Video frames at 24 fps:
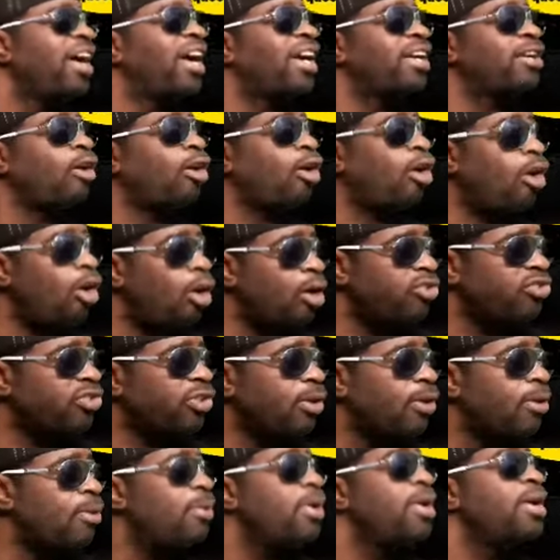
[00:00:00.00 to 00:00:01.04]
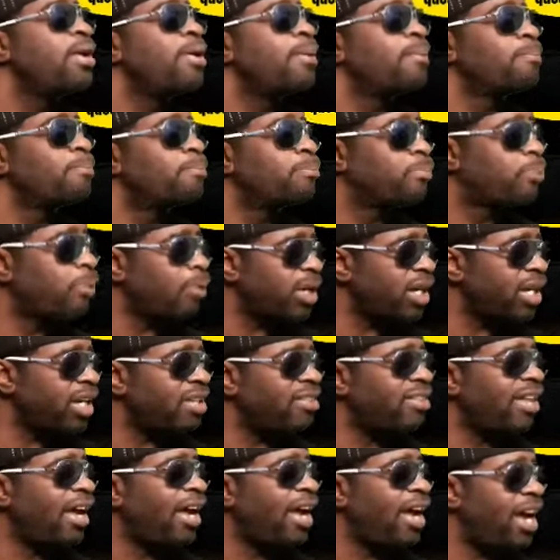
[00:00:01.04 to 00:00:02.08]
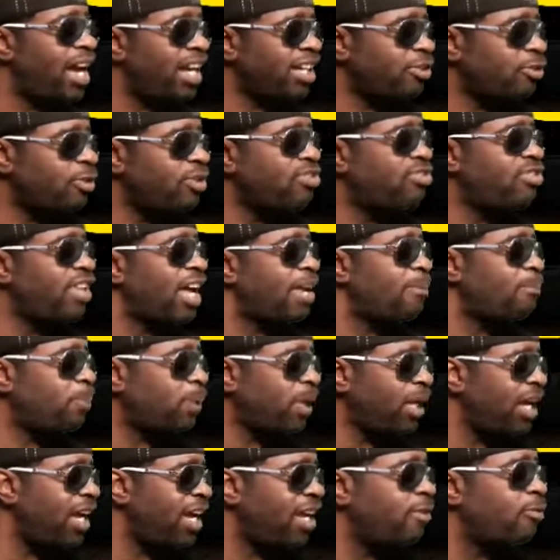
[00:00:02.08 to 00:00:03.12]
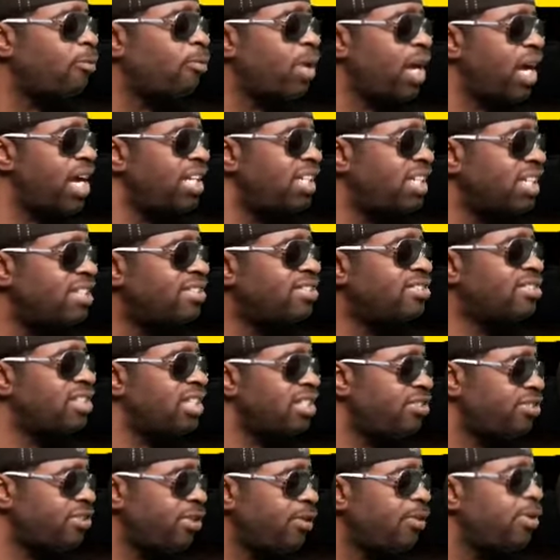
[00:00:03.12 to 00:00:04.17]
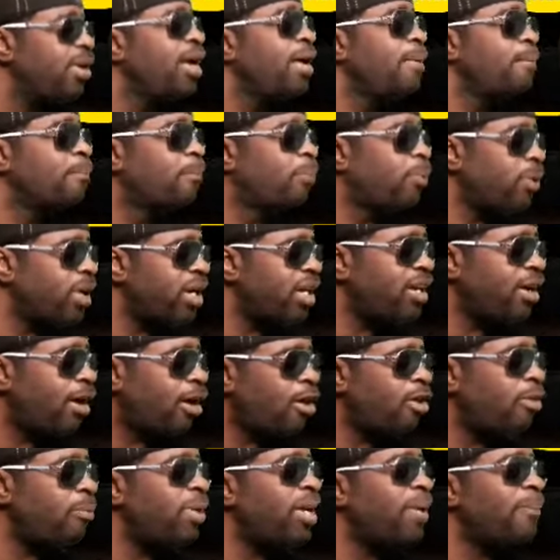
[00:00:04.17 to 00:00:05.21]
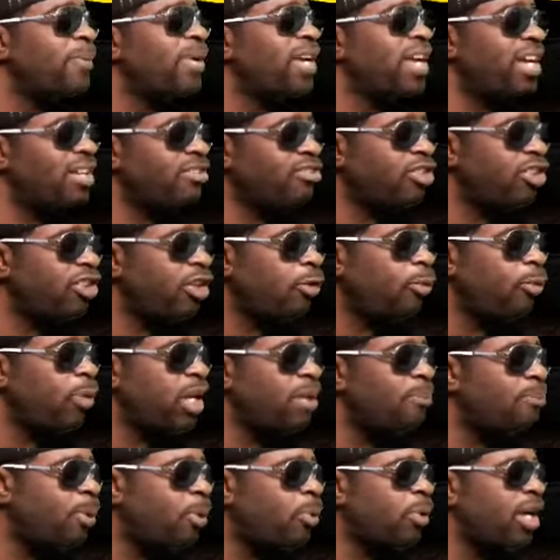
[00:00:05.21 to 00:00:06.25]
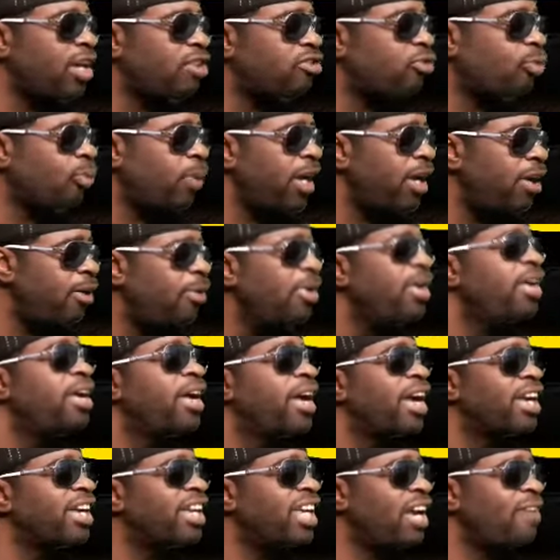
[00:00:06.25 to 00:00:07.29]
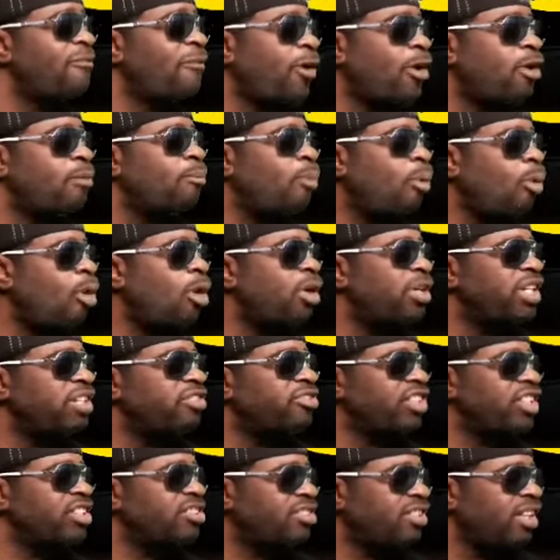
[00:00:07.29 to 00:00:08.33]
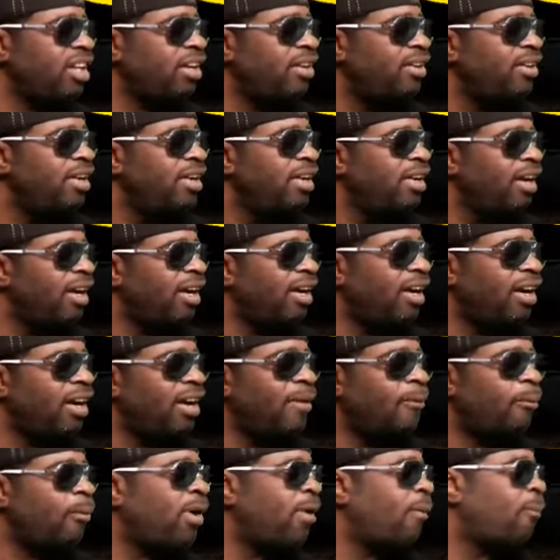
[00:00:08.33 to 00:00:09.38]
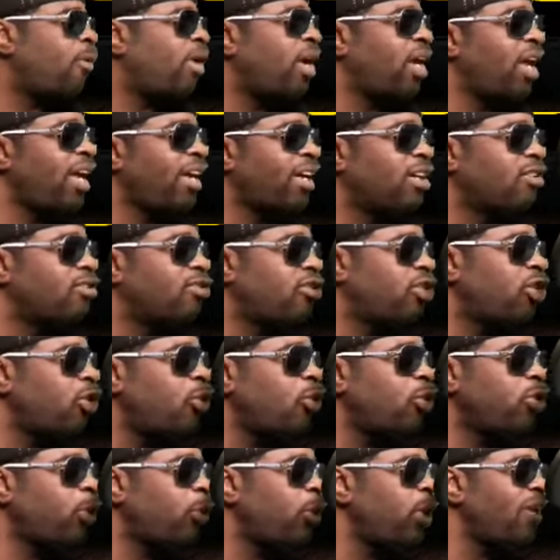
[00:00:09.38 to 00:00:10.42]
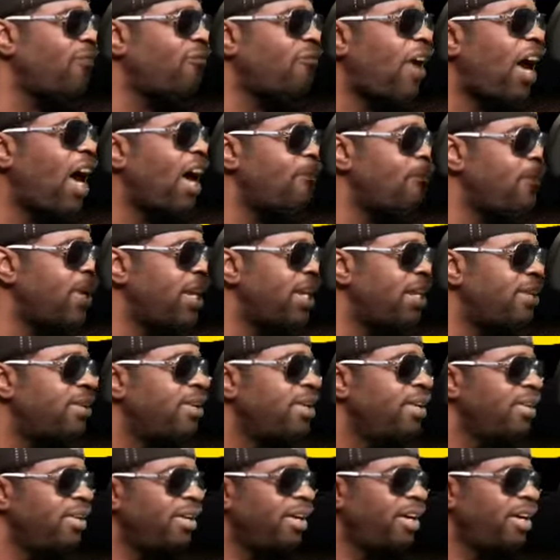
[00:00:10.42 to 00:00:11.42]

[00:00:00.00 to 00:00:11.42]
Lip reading: and also bring the actress that played Randy's sister, bring her into the reboot as well, and give her more than just a, like a 2-5 minute